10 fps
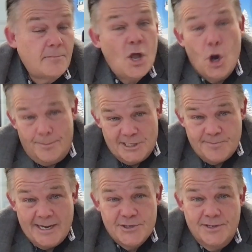home
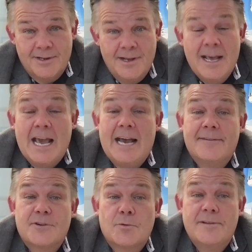inspection.
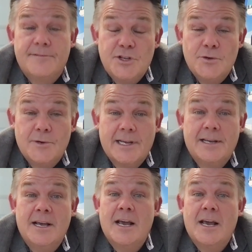After reviewing